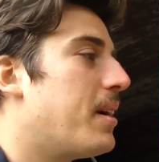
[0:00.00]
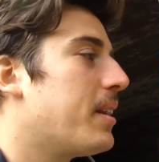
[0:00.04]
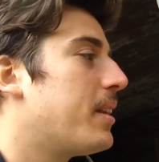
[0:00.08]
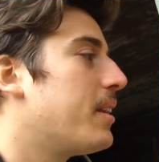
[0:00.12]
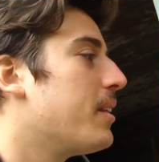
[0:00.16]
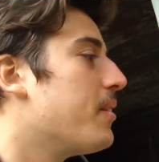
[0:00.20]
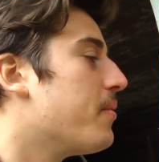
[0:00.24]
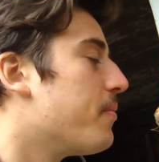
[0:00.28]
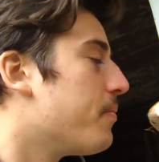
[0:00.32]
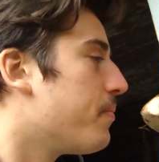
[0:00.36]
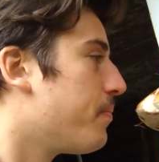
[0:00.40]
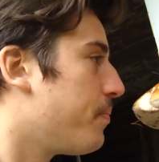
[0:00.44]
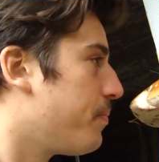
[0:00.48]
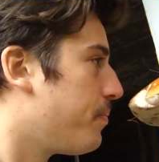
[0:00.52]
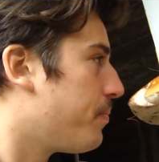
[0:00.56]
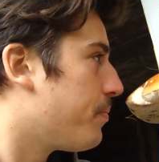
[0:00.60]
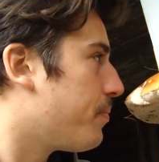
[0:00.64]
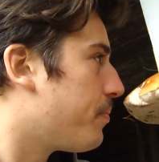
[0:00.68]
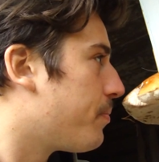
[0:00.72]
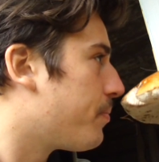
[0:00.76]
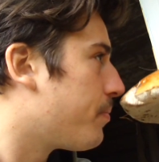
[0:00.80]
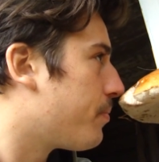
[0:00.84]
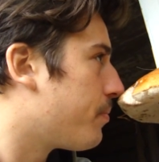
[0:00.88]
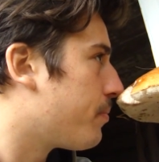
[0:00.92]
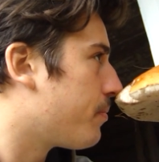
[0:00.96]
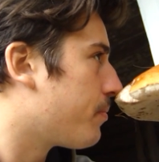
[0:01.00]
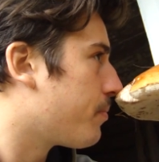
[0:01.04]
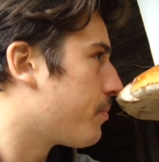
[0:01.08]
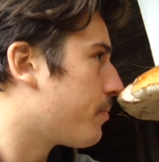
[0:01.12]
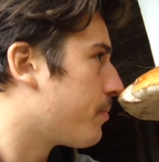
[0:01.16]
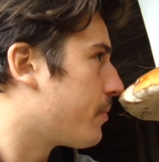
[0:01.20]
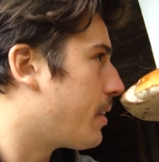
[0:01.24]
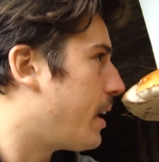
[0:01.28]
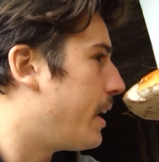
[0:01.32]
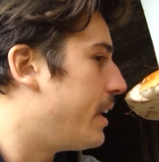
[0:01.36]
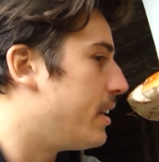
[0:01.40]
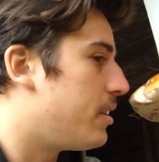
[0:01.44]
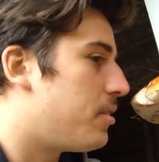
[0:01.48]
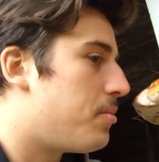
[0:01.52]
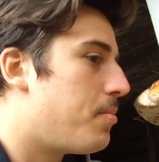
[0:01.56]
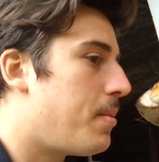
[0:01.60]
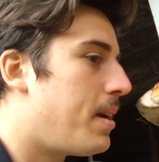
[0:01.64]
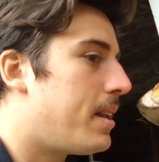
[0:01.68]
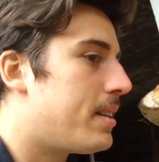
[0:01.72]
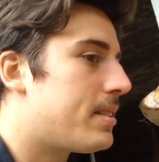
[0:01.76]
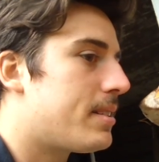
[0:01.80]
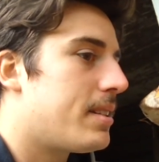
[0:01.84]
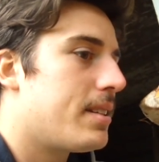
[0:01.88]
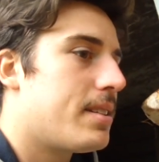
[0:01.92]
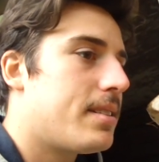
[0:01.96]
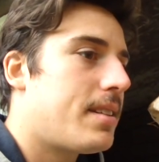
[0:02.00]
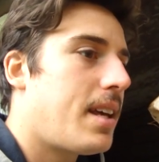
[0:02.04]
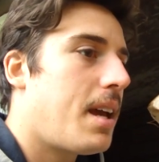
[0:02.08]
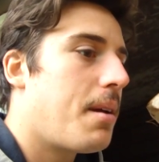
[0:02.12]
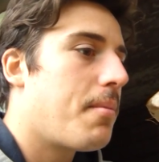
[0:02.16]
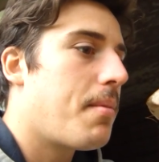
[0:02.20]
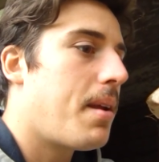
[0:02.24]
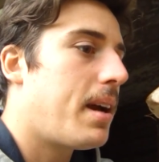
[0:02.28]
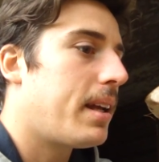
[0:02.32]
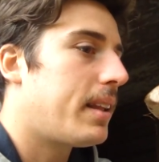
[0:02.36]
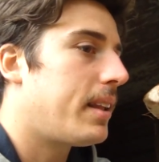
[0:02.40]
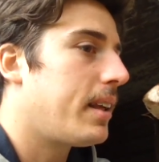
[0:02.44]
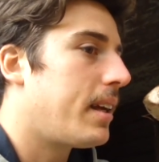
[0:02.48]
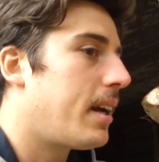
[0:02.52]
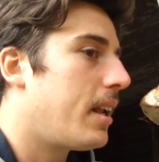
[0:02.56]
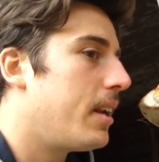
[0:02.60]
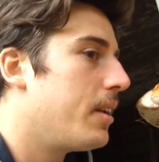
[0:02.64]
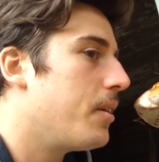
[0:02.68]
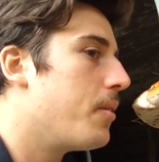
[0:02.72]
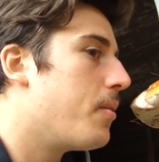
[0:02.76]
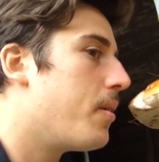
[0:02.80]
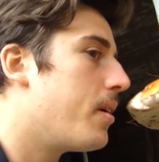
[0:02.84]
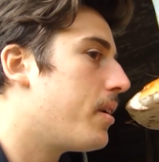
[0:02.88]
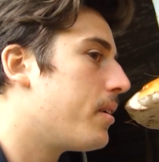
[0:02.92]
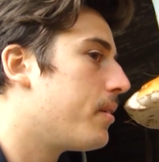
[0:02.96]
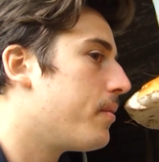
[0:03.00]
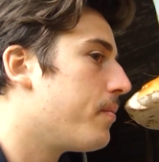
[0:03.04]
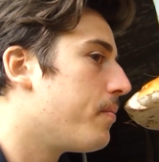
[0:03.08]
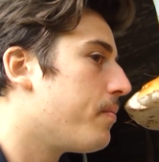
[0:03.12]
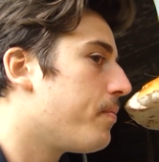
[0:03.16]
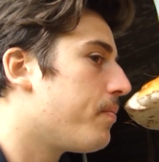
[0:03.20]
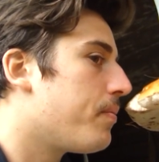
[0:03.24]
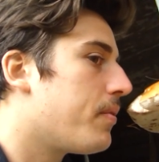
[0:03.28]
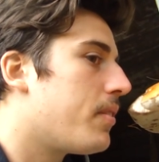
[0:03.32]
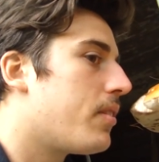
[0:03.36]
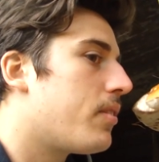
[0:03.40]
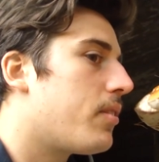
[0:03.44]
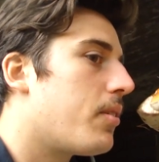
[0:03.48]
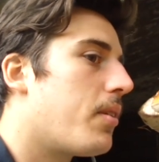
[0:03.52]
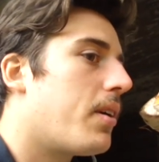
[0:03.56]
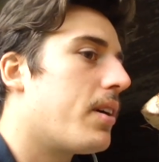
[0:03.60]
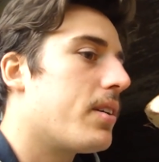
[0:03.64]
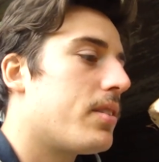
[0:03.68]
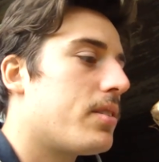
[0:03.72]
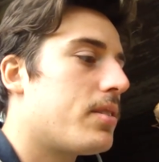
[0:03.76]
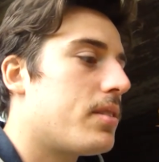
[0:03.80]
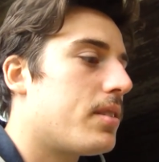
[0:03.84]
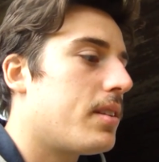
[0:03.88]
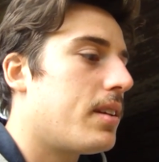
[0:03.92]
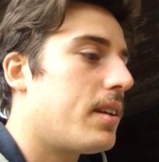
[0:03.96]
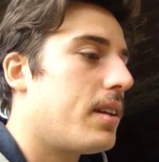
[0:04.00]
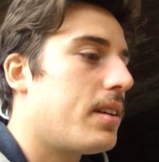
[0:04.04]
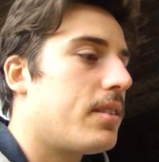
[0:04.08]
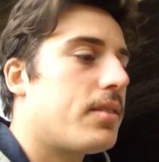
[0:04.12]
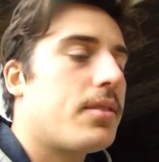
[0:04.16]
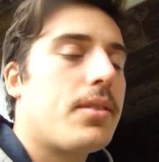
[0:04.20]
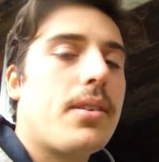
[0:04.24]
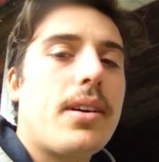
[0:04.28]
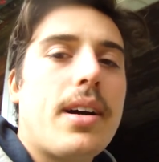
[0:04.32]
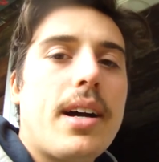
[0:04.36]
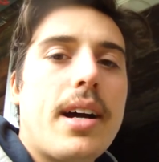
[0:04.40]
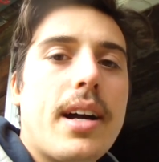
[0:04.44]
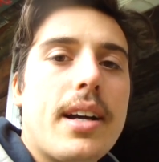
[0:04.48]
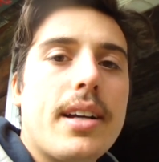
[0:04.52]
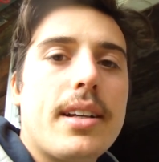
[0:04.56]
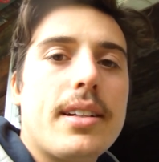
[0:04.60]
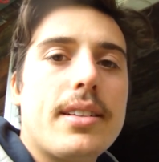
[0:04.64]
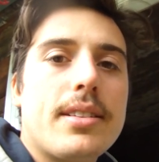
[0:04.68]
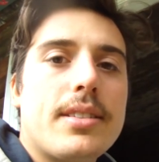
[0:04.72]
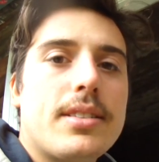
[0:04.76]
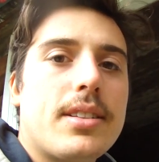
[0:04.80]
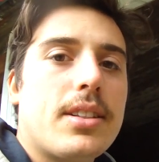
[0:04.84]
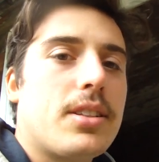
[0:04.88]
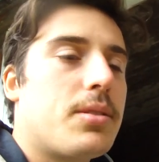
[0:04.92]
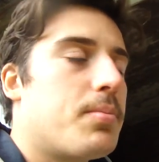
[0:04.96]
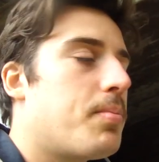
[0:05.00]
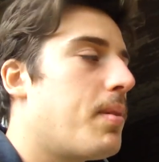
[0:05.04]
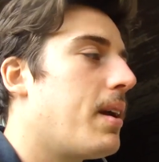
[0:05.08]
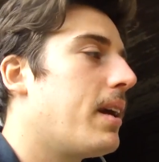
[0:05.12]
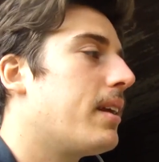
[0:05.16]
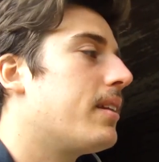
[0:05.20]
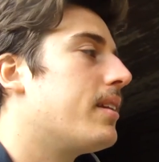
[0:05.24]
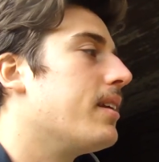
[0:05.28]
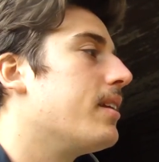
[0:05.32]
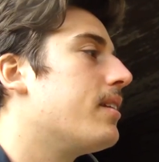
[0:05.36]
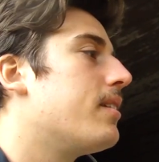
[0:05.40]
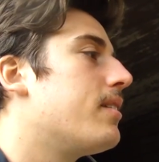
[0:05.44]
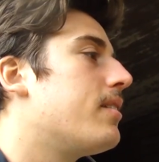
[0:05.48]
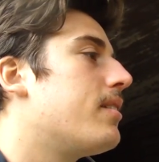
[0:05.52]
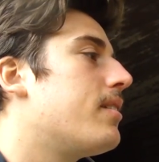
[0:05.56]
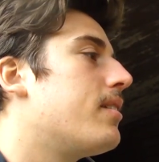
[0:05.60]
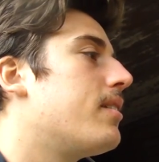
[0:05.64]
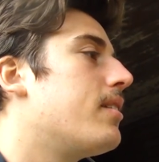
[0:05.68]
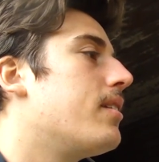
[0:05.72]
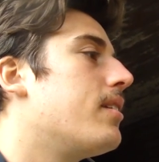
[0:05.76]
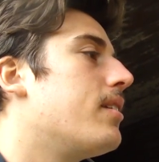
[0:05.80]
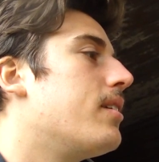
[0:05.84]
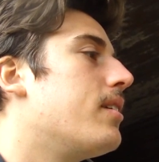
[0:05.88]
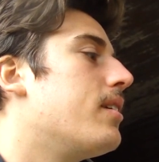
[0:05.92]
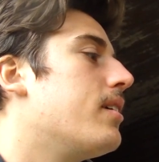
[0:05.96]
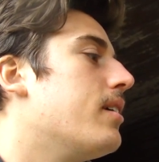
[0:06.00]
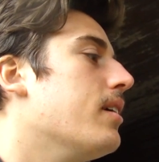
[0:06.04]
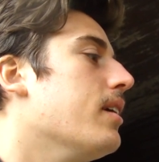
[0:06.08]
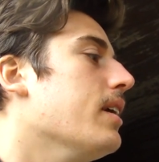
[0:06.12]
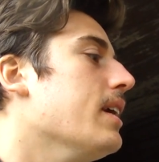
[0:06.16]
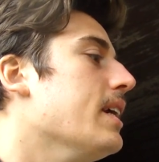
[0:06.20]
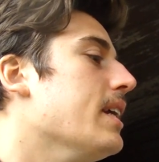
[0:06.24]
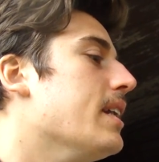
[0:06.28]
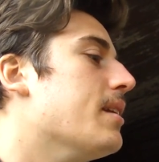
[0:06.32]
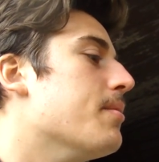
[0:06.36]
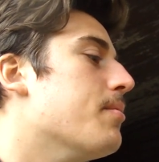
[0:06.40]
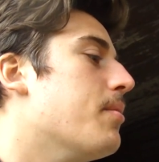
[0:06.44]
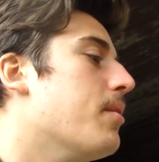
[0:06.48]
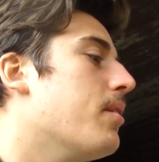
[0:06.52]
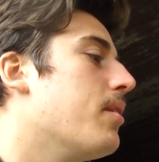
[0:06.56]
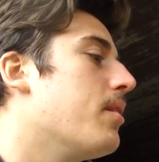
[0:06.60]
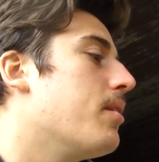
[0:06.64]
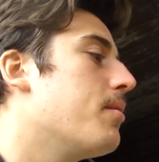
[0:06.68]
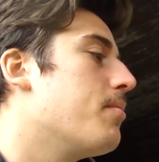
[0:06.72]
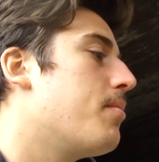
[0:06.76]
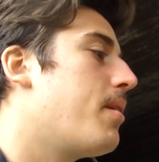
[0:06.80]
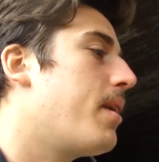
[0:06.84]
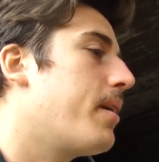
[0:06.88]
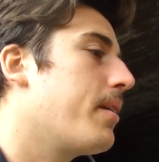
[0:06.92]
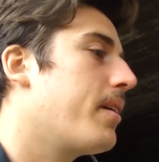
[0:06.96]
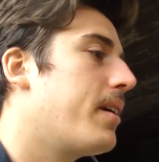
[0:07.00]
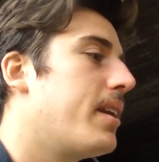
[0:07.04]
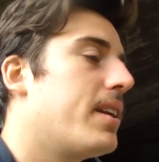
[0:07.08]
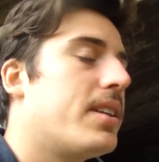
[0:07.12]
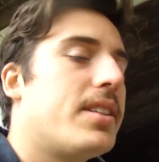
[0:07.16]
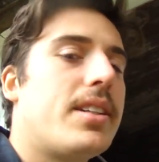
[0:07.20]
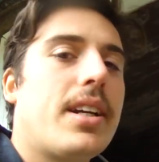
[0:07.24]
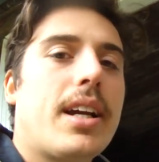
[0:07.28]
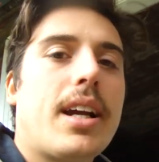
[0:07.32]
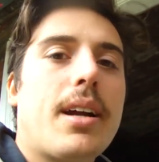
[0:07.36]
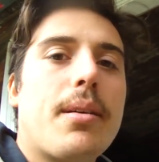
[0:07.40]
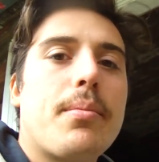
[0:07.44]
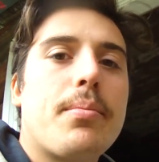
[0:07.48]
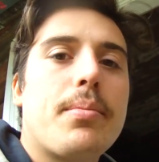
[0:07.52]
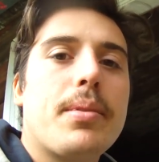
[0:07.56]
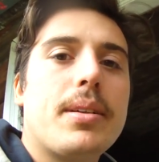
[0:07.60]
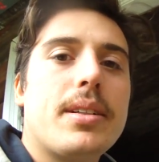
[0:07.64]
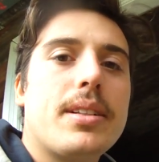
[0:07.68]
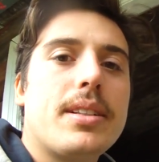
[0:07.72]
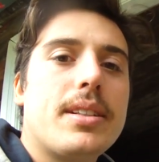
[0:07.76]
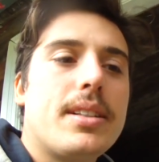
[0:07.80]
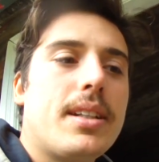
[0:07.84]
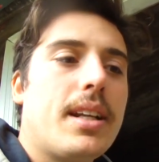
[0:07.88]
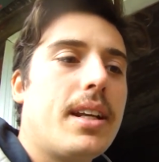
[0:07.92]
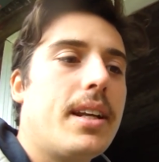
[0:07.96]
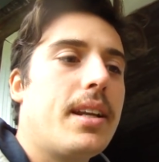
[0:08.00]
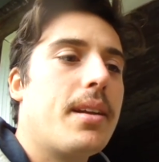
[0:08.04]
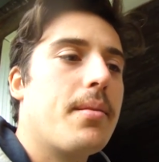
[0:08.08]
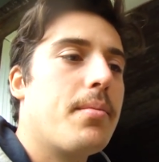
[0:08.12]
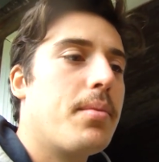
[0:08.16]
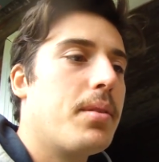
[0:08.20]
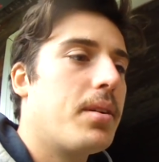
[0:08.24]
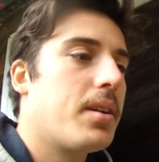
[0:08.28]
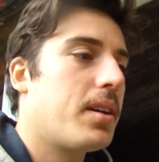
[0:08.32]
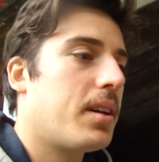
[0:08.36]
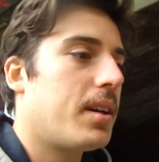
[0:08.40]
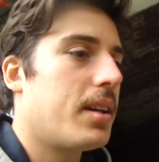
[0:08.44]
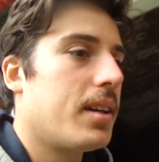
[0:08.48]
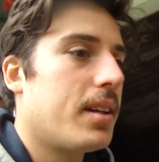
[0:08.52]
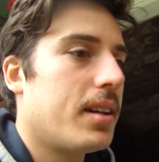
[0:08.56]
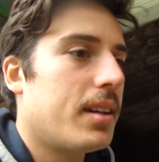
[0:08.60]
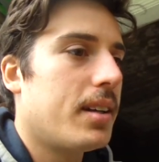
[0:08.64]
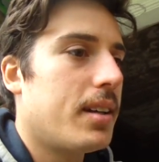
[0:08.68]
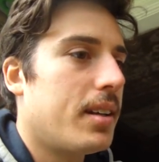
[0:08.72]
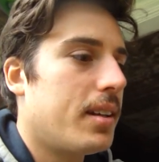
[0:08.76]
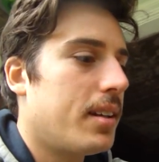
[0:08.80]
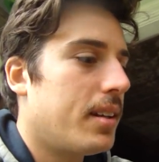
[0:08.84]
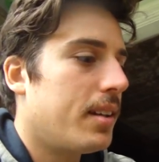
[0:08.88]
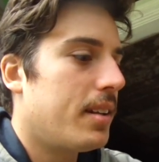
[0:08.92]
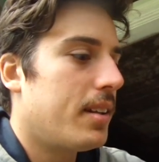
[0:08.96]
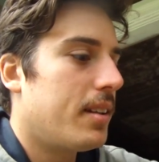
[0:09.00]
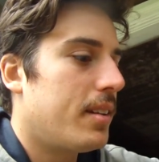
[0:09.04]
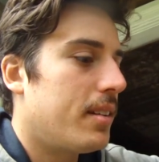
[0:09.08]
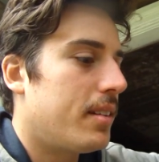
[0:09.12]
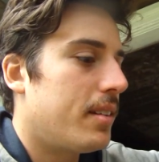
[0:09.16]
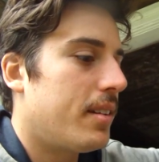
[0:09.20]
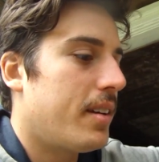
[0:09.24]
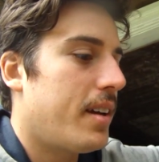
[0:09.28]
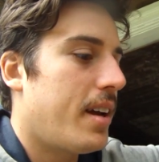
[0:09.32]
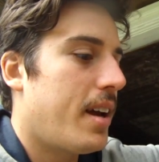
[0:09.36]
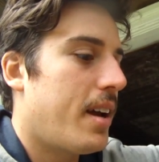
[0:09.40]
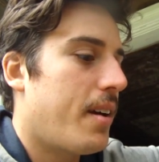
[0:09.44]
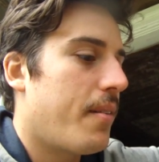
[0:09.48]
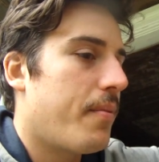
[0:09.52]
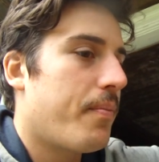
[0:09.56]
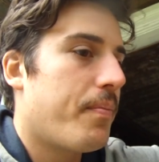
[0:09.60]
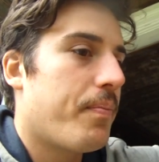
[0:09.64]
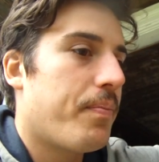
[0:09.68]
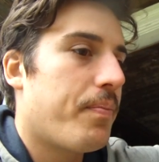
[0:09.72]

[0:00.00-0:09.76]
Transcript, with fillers: But and it smells the same like the Karl Johan, so I so I suspect it's eatable. But I'm gonna check up it in the book. So yeah.